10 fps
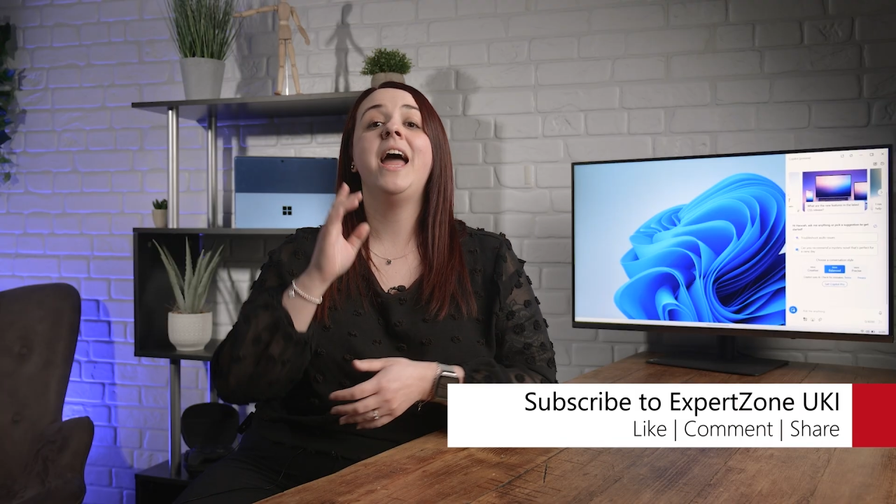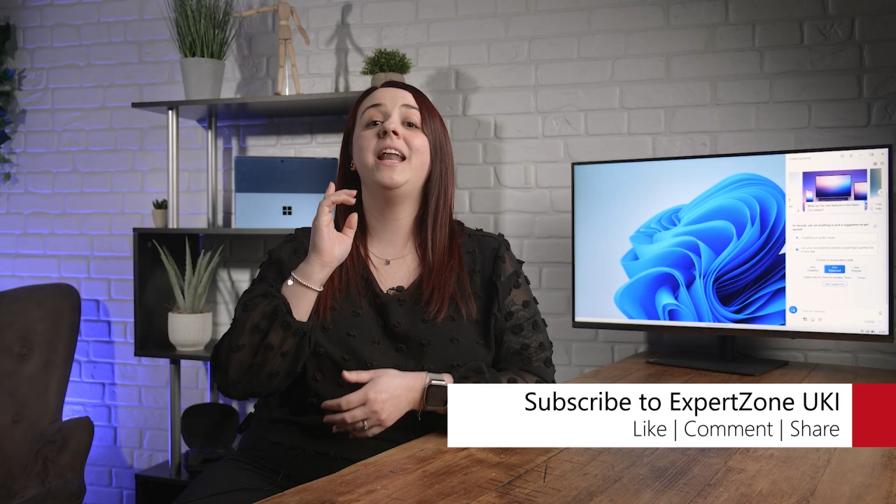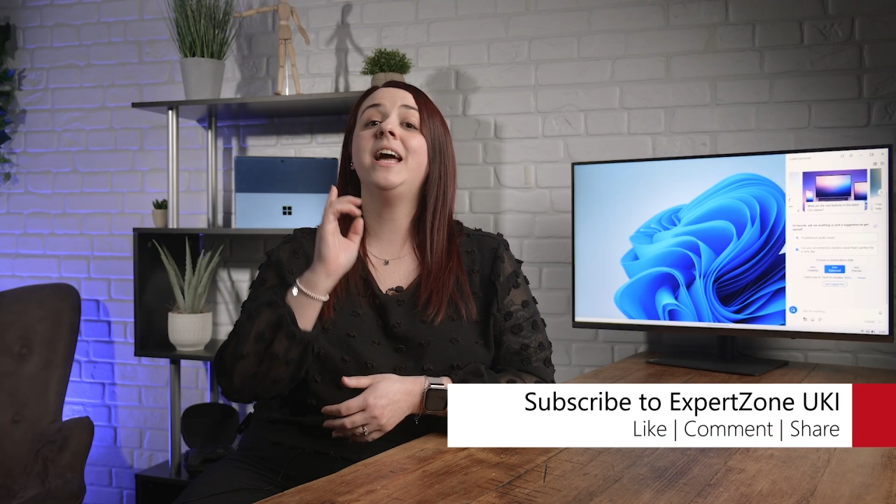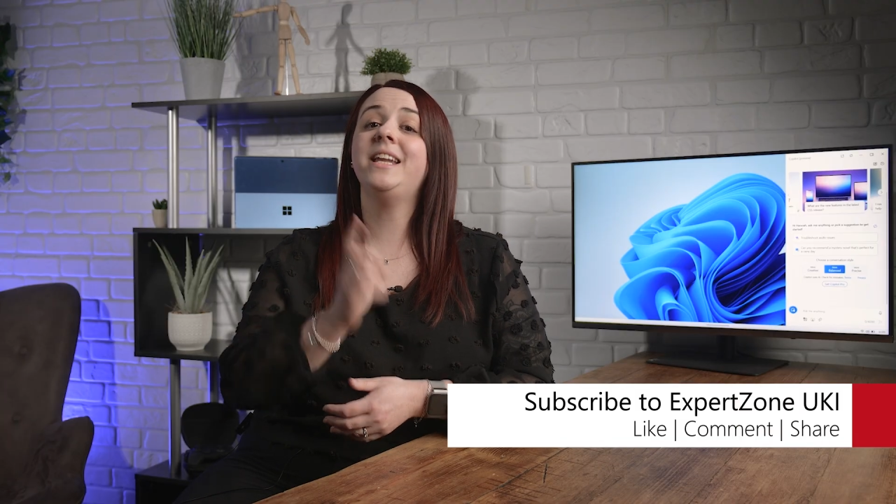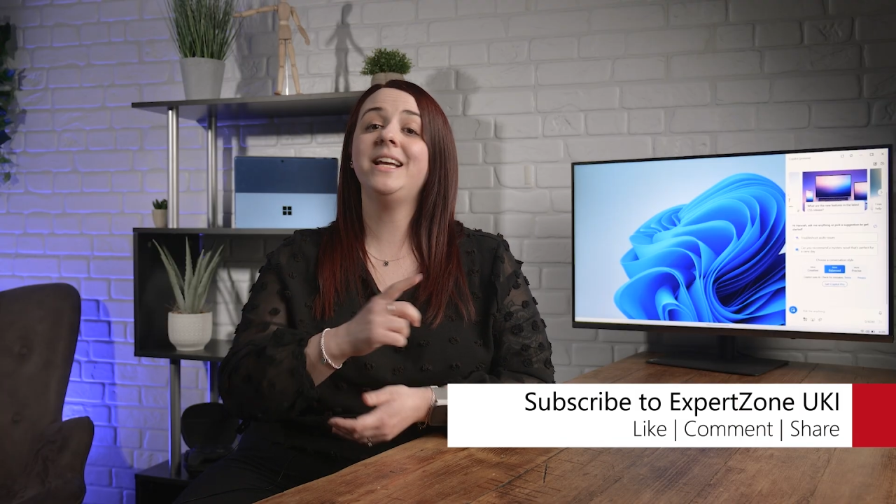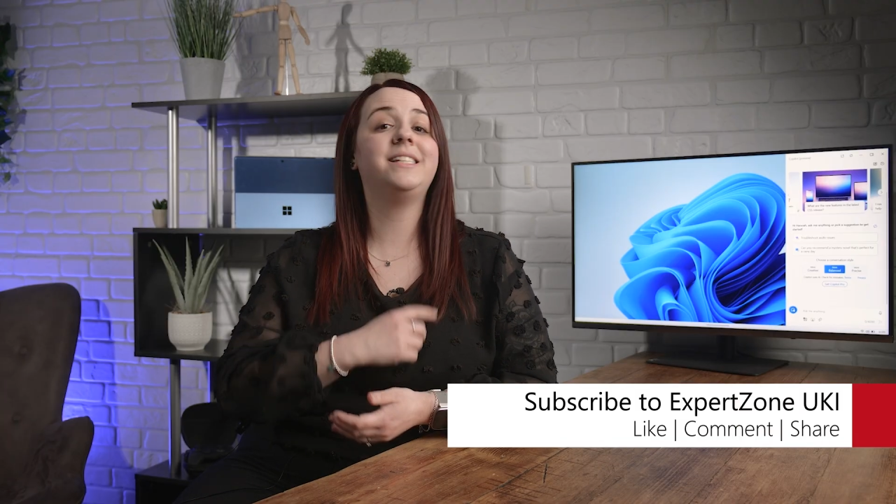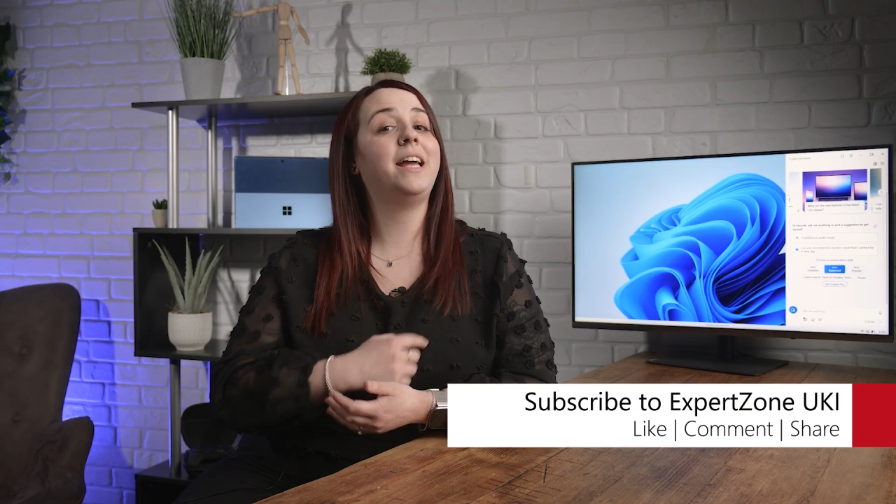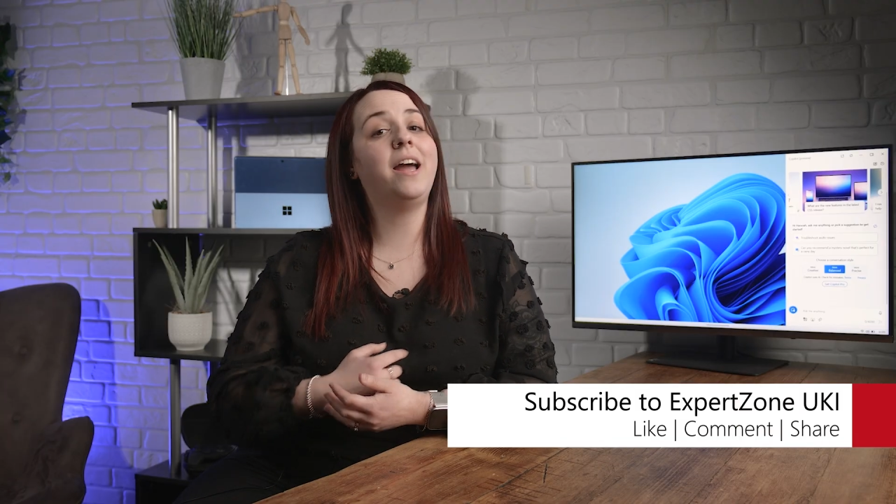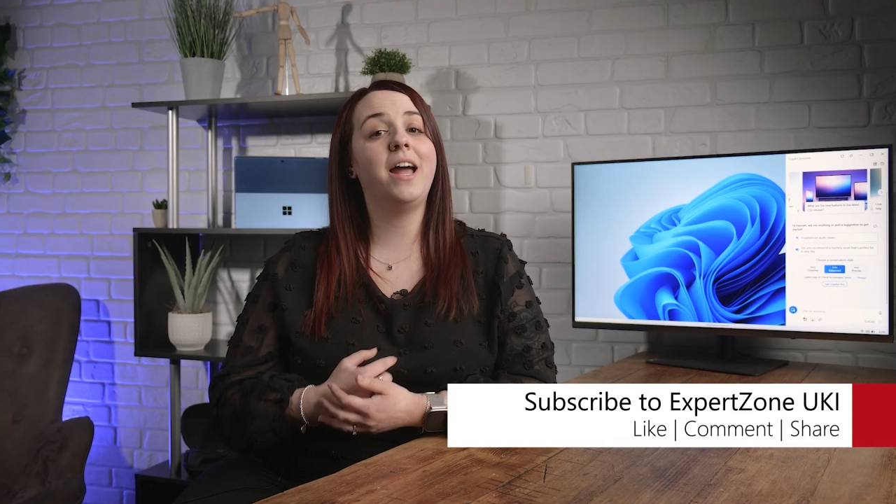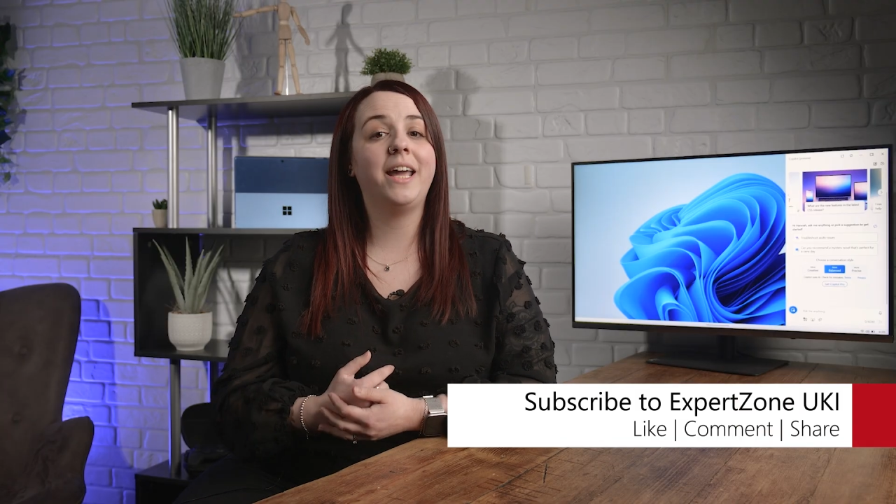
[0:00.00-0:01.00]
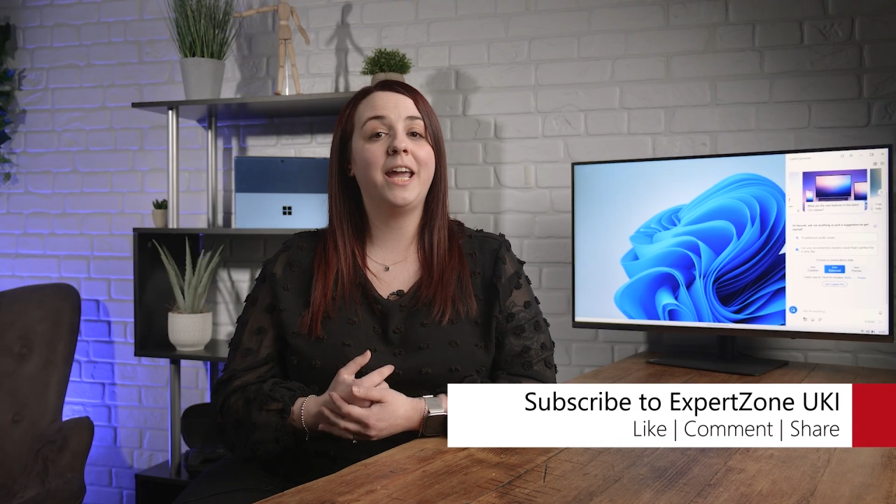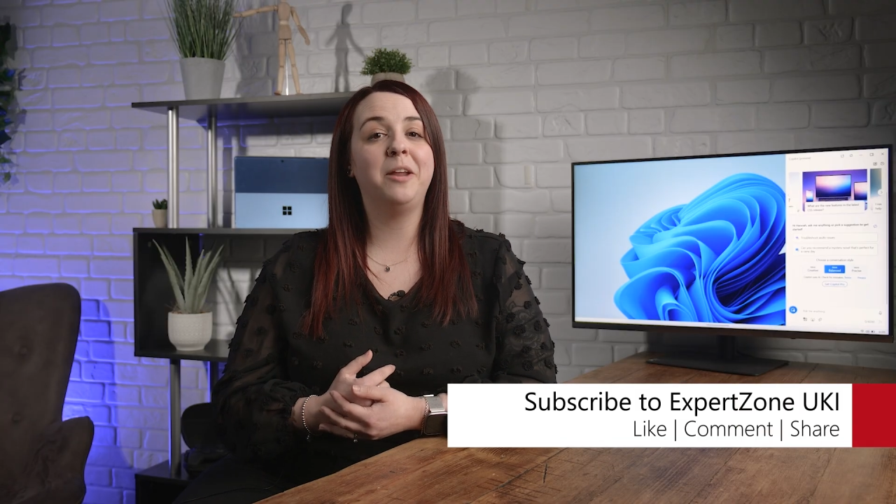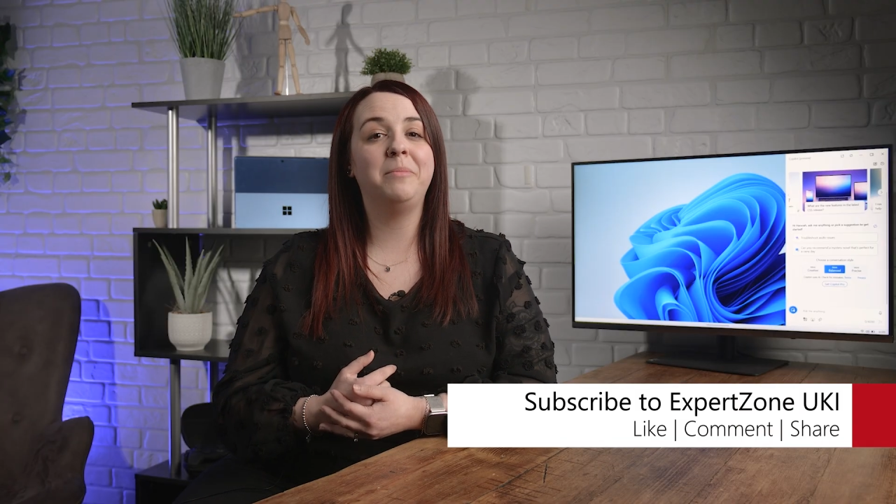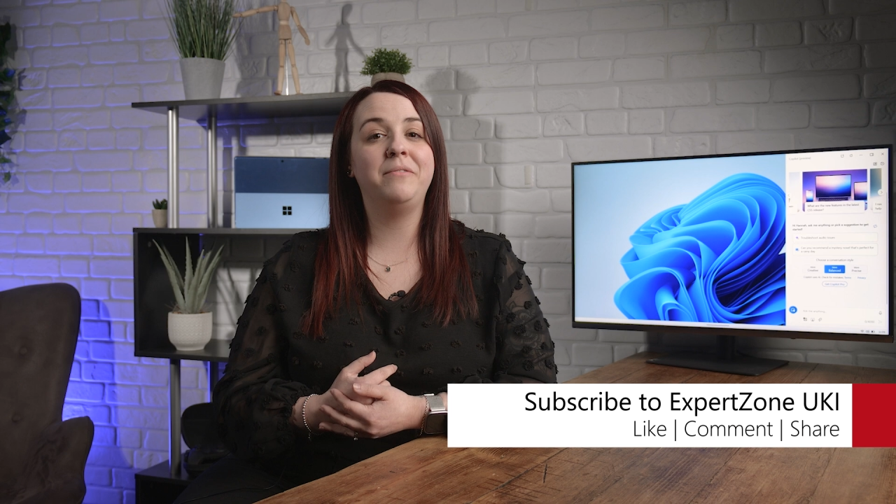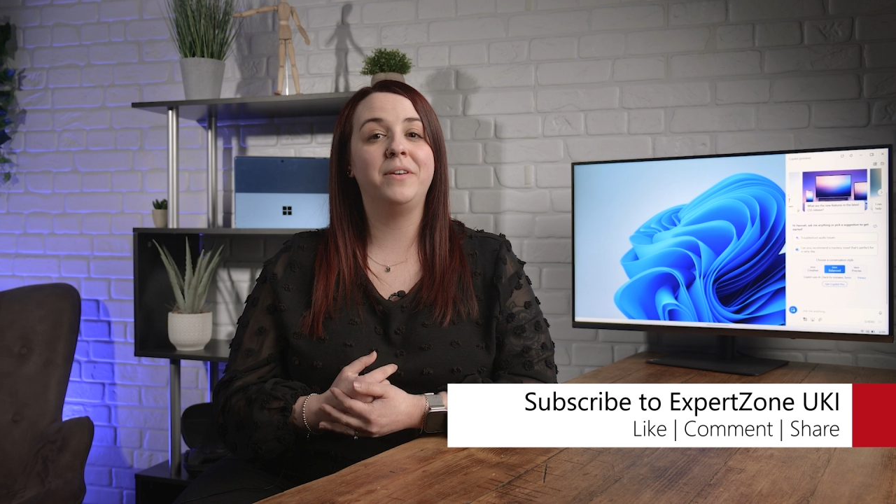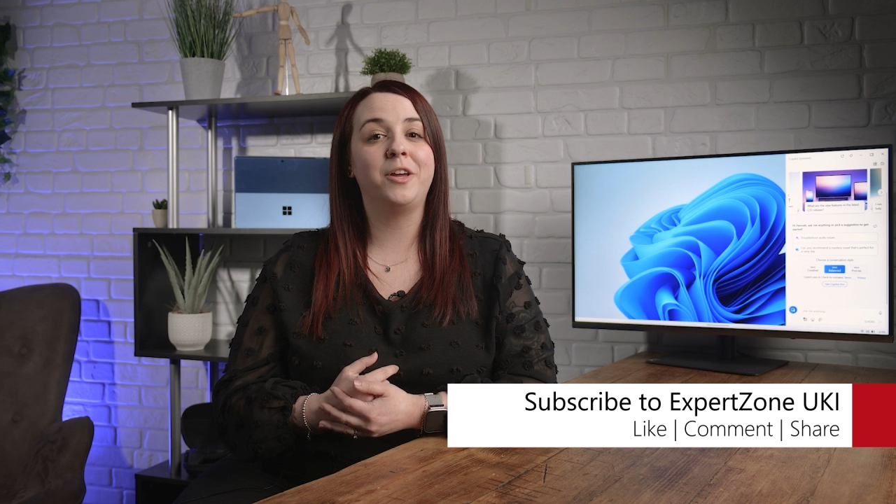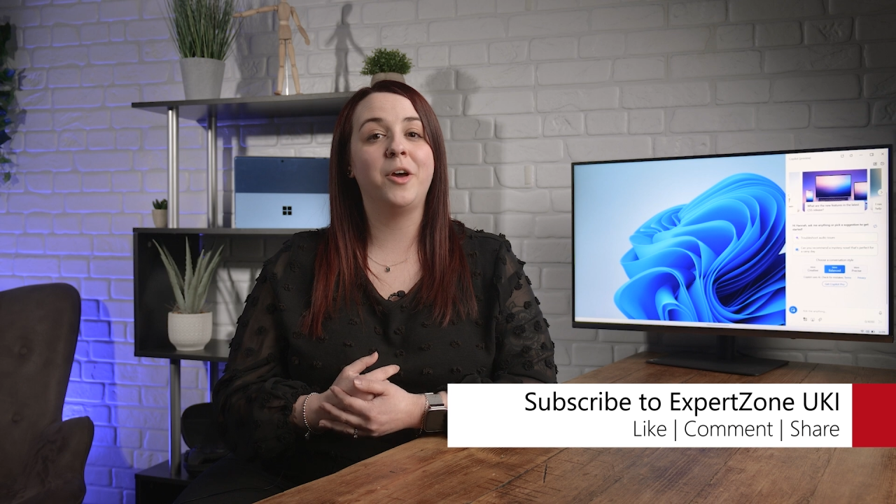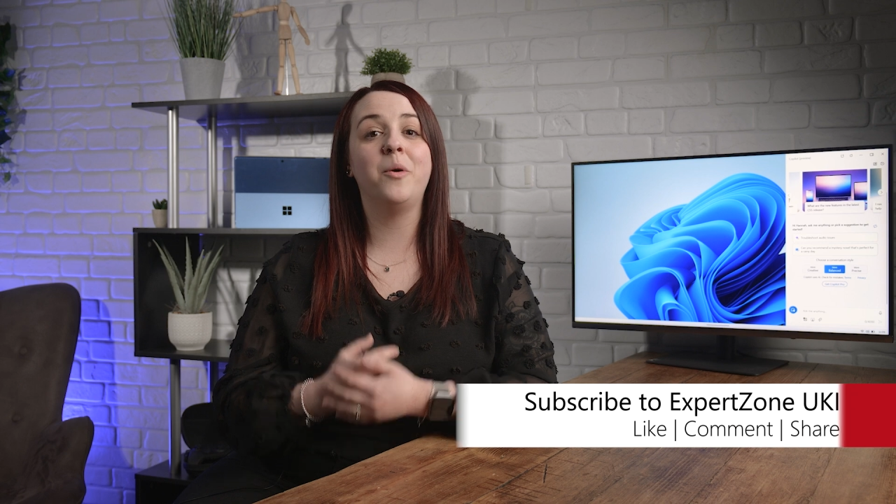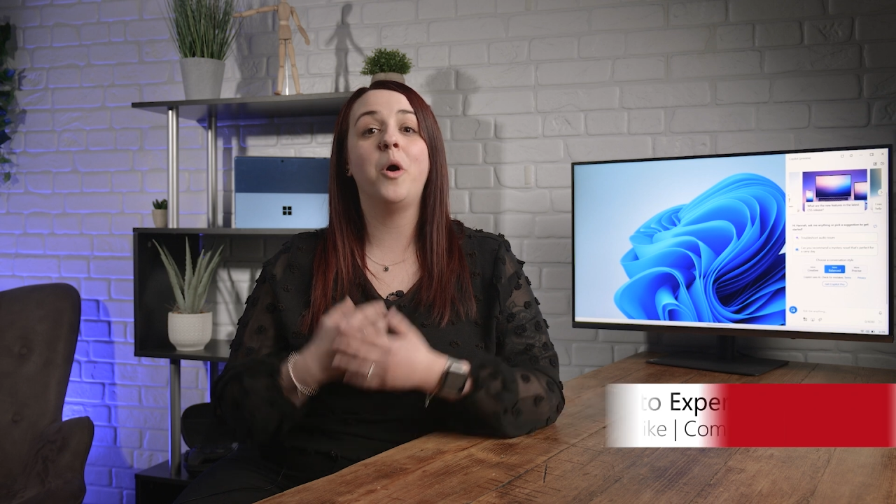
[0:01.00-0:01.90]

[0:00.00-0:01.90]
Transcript: In our next AI Academy video,